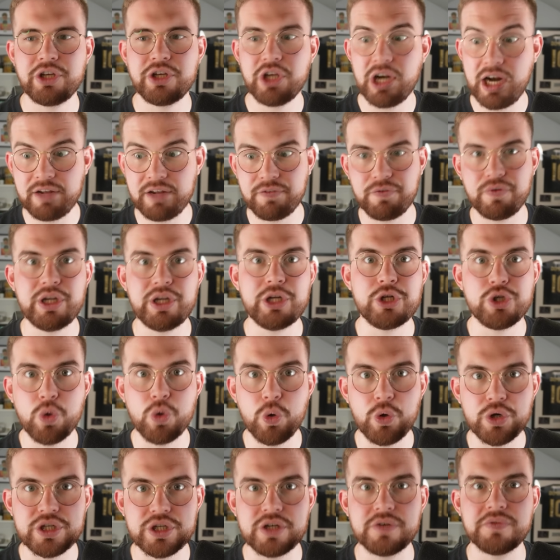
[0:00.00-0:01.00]
your Anthony
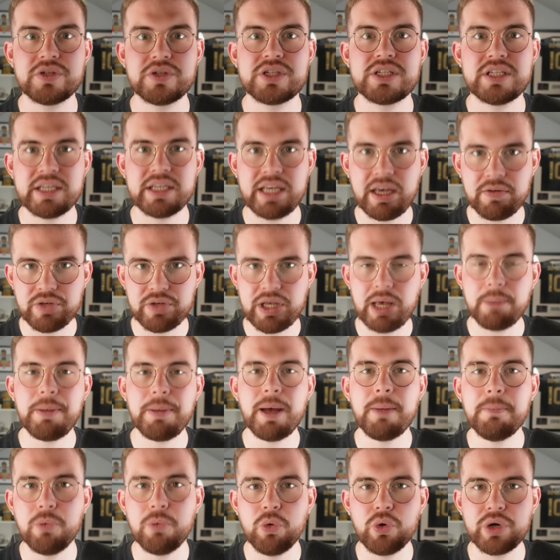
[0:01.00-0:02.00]
Joseph's to give you a
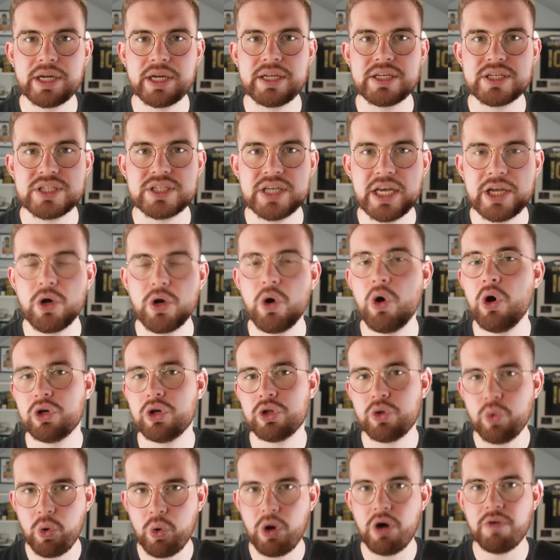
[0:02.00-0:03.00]
bit more insight or
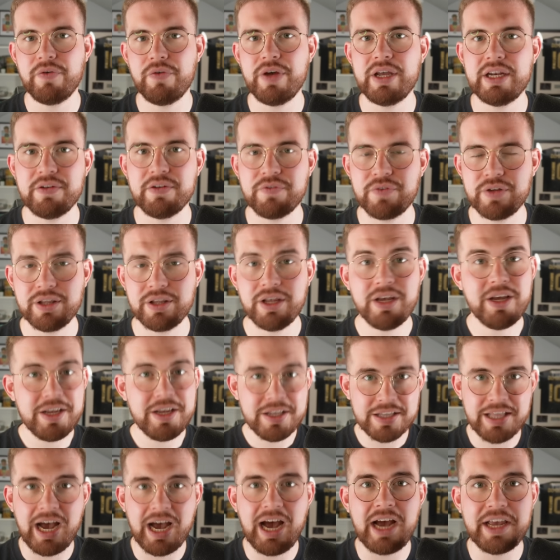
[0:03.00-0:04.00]
go off anything
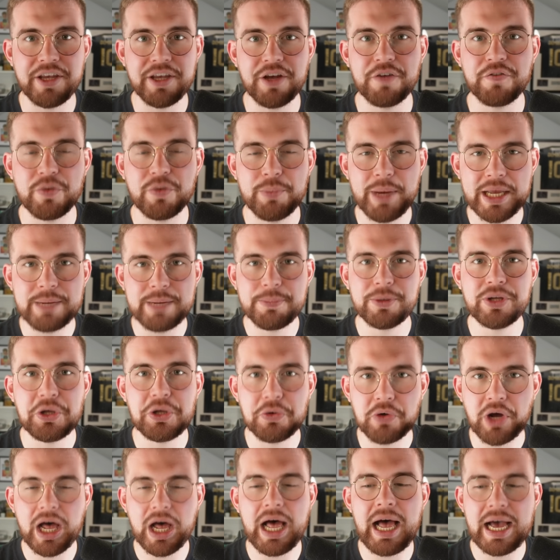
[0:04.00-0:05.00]
that I hear from anybody
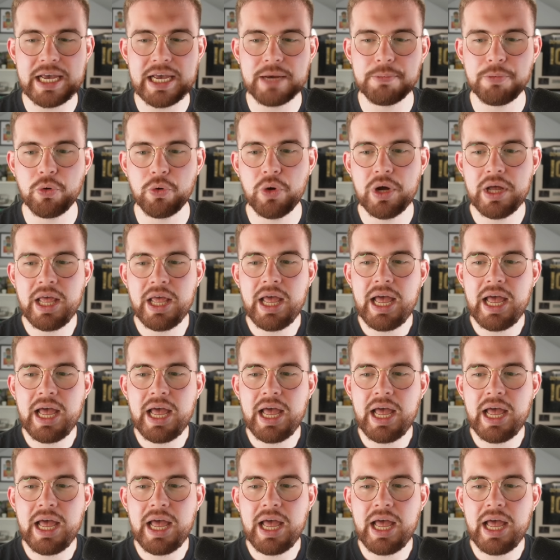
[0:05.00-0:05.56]
reliable.